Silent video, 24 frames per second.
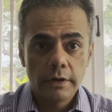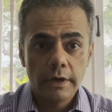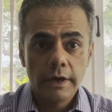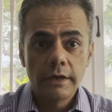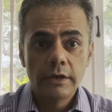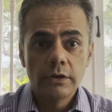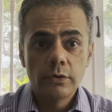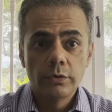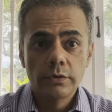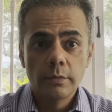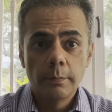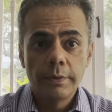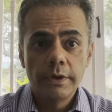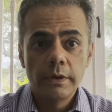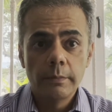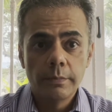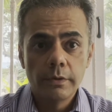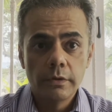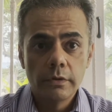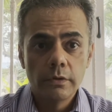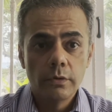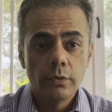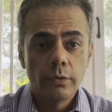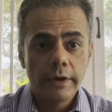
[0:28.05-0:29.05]
and to the
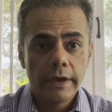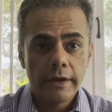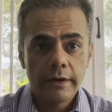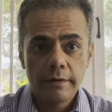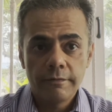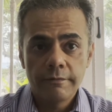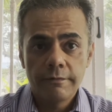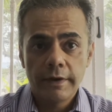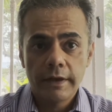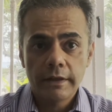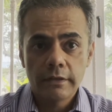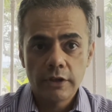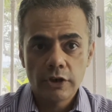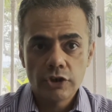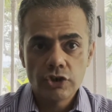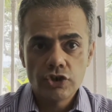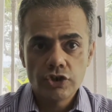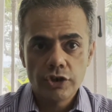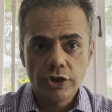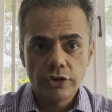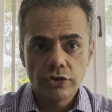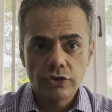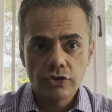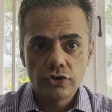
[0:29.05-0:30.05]
people who can affect that
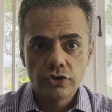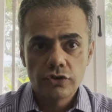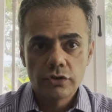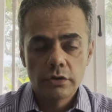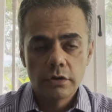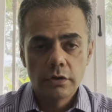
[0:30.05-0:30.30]
change.